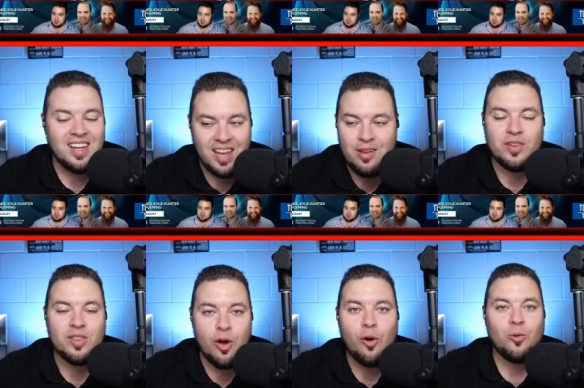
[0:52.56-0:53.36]

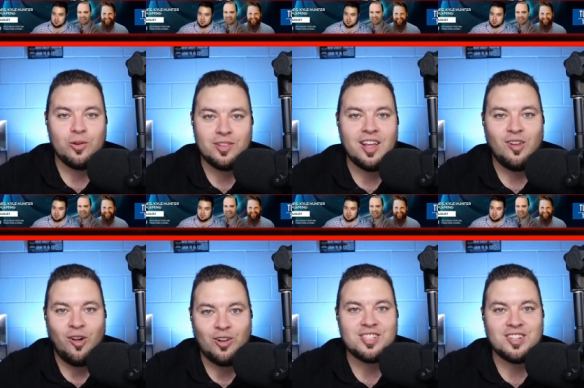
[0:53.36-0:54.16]
even though they
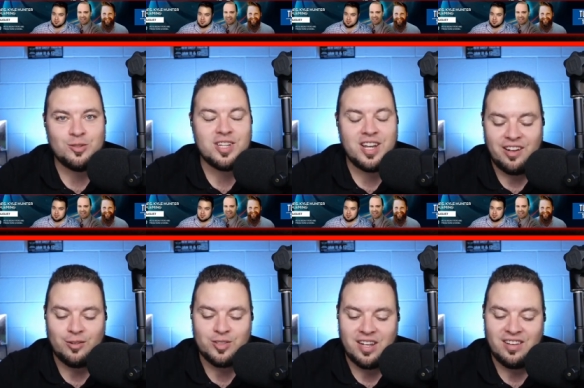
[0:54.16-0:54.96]
lost to San Diego
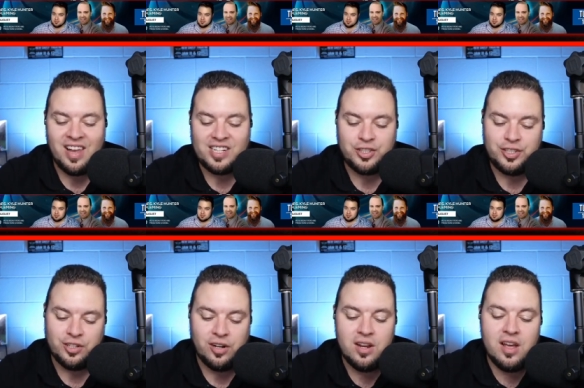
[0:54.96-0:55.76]
State last year.